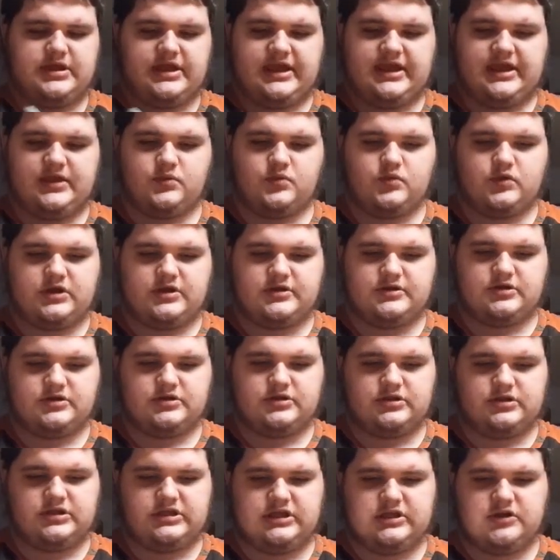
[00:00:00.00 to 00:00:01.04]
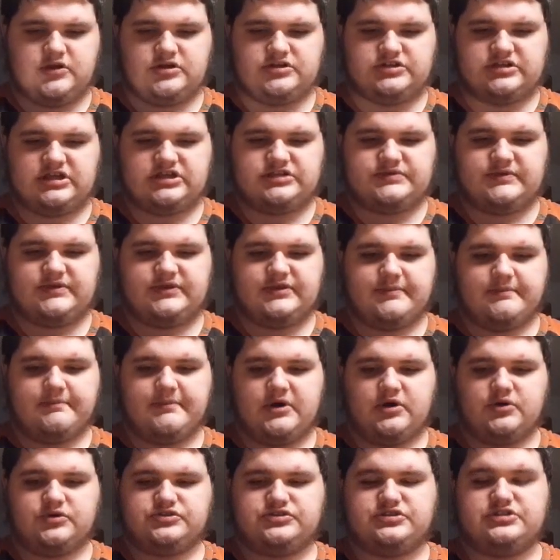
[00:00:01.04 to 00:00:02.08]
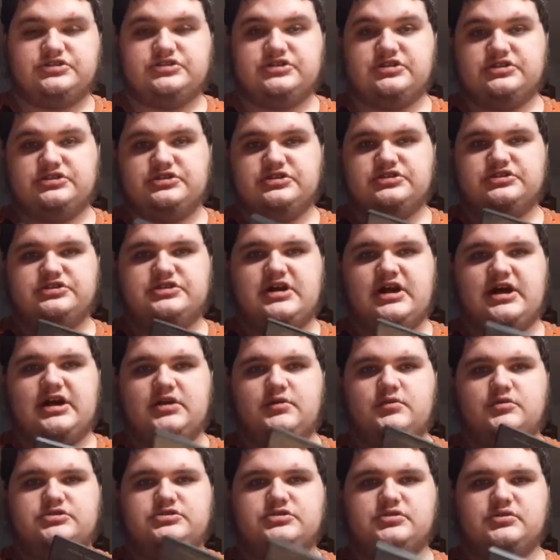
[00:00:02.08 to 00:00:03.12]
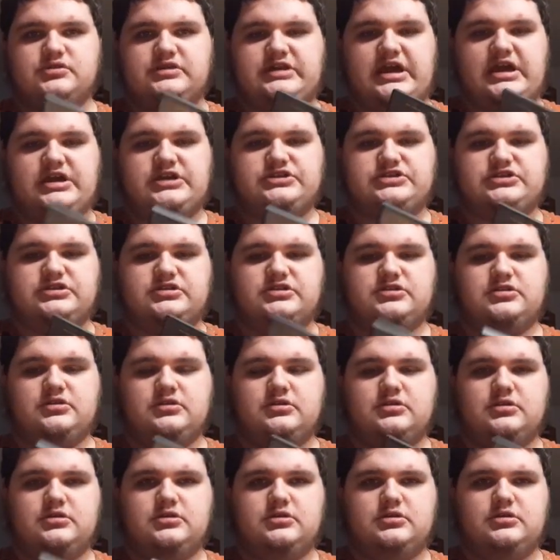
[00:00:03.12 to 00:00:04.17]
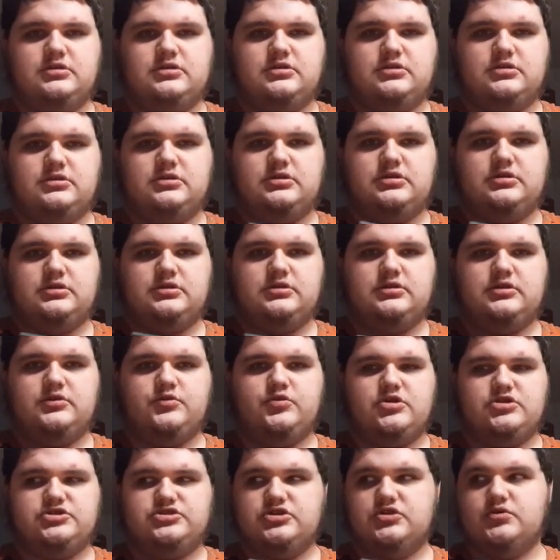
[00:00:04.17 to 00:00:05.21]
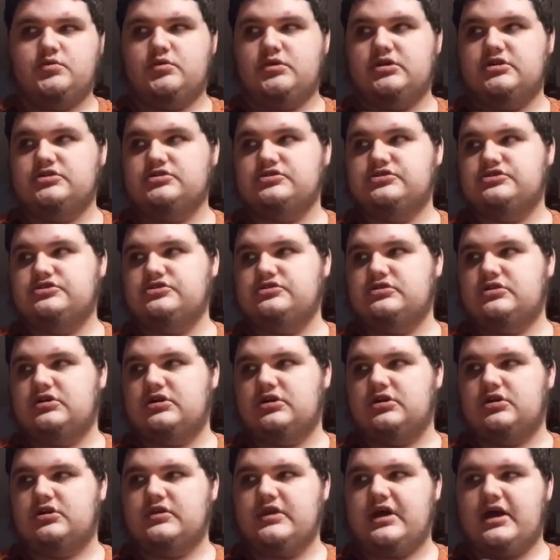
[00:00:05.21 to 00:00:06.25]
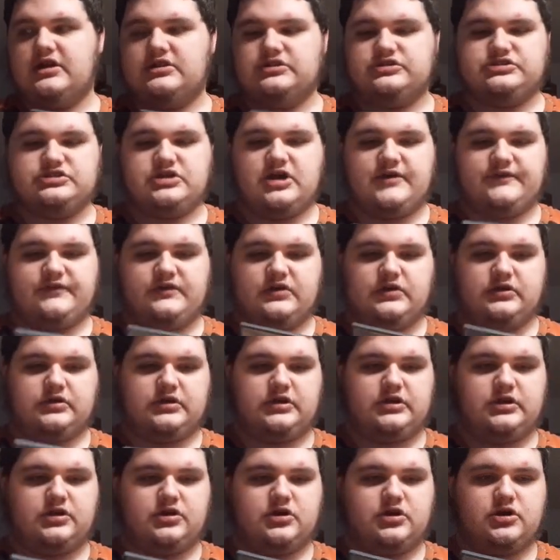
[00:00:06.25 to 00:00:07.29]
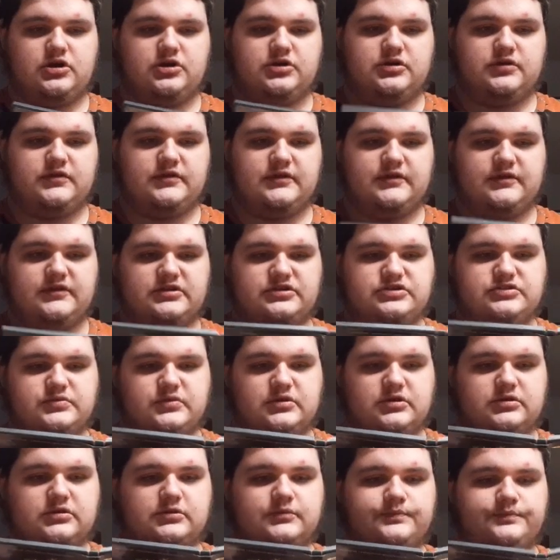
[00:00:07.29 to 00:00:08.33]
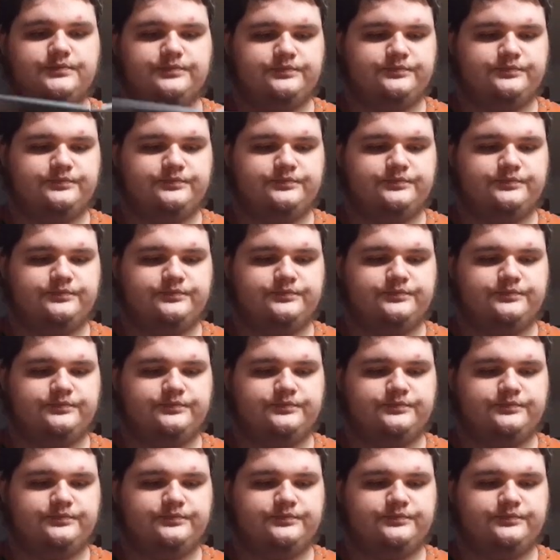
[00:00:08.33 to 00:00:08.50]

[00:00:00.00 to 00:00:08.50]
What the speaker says: and what irritates me the most is this is not original casing. The original ones are a lot tougher and harder than this one,